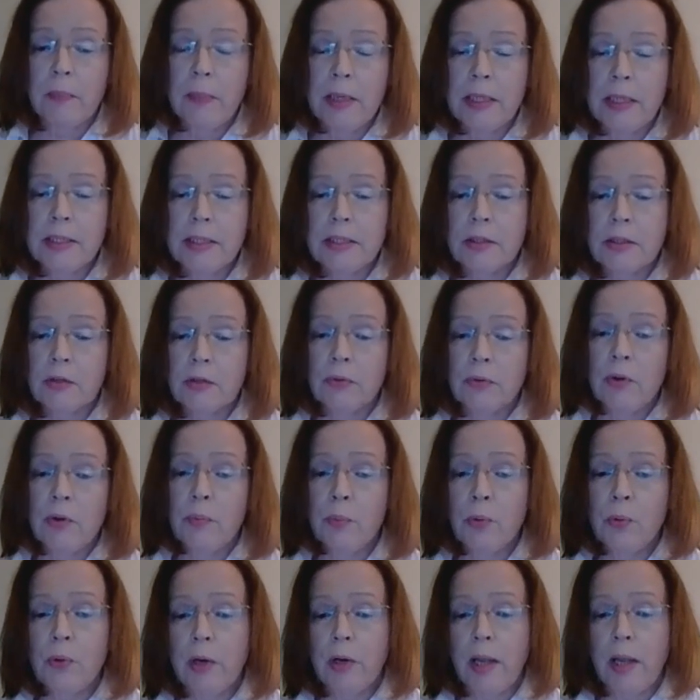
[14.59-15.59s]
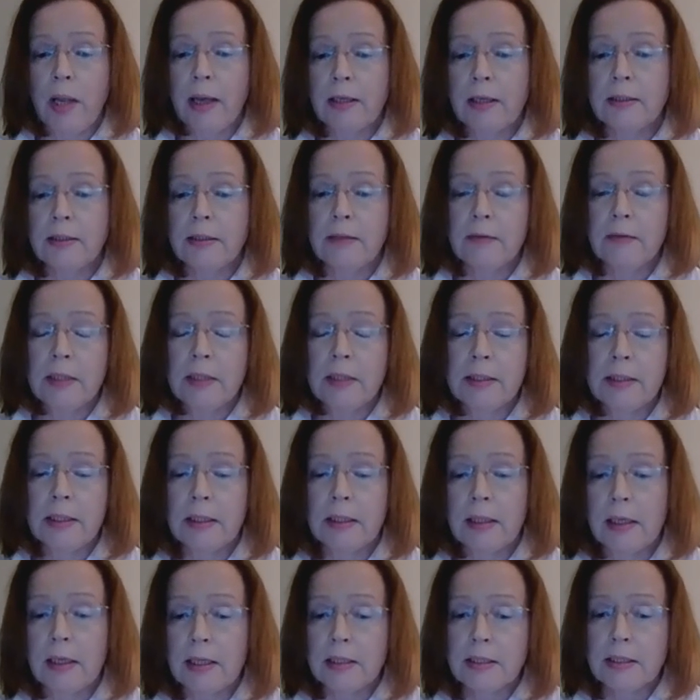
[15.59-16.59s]
based on the PURE
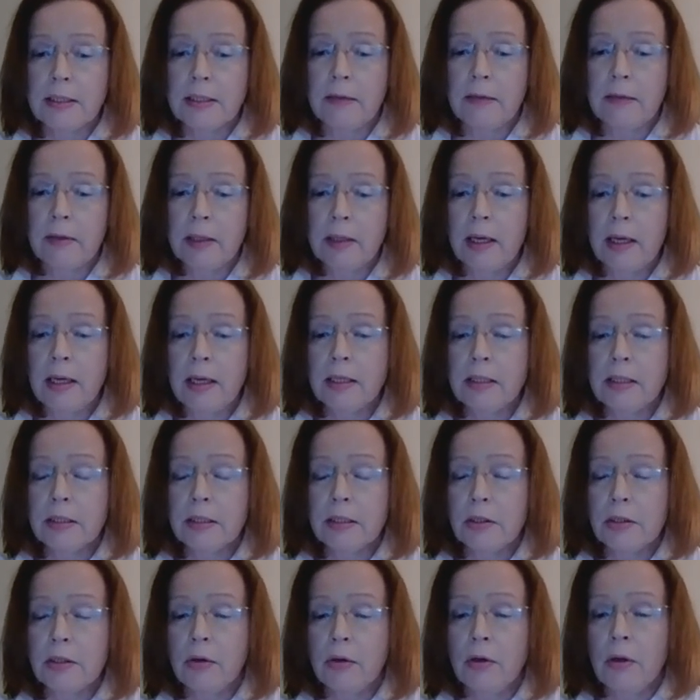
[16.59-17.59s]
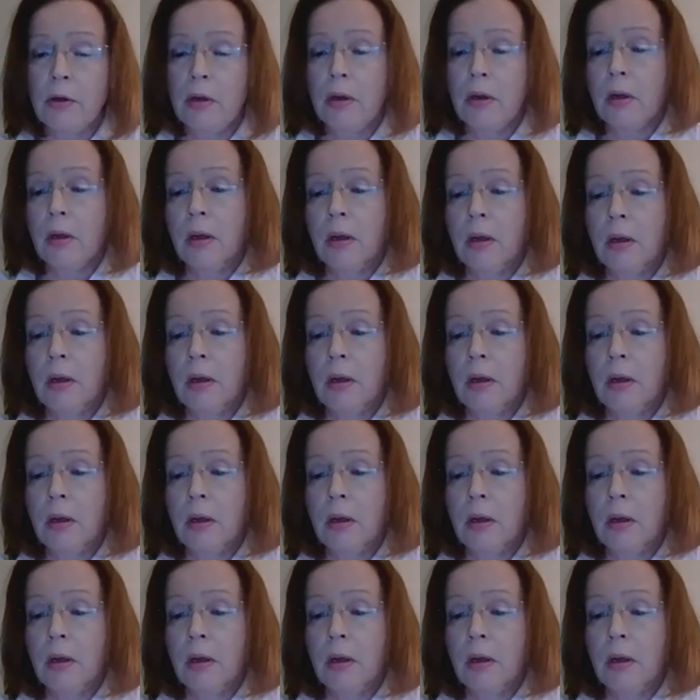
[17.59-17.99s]
activity classification